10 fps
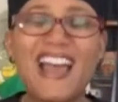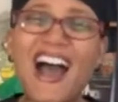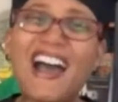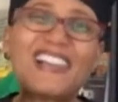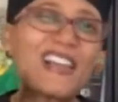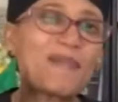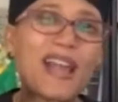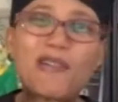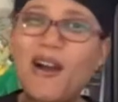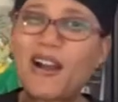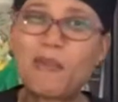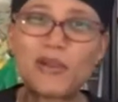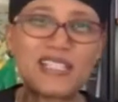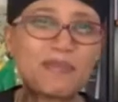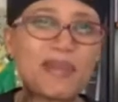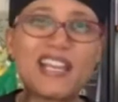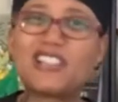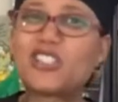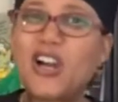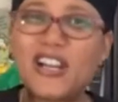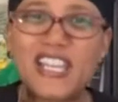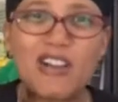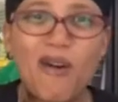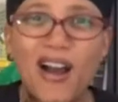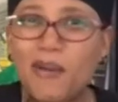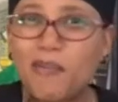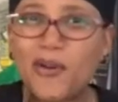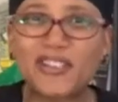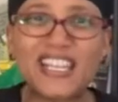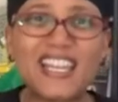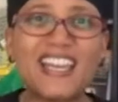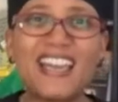I like my guacamole to be a chunky guacamole.